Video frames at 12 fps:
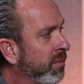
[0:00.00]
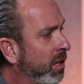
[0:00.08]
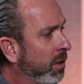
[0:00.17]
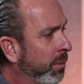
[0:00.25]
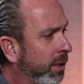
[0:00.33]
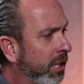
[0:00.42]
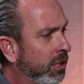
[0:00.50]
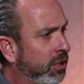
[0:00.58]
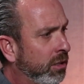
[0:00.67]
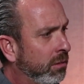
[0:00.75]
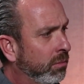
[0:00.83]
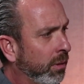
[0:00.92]
And we're going to
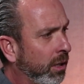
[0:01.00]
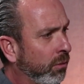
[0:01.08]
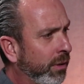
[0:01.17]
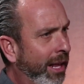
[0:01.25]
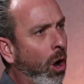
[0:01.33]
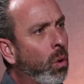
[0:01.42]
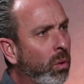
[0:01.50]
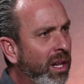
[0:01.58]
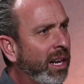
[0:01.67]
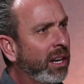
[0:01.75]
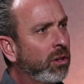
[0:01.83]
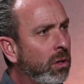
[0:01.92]
we're going to really hone in
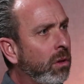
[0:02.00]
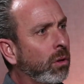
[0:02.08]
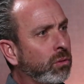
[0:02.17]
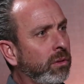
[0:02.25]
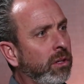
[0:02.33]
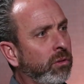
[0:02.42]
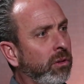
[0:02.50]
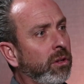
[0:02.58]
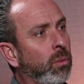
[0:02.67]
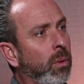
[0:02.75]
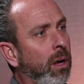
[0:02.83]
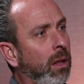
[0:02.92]
and do those really really
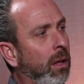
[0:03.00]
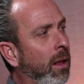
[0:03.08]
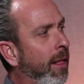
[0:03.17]
well.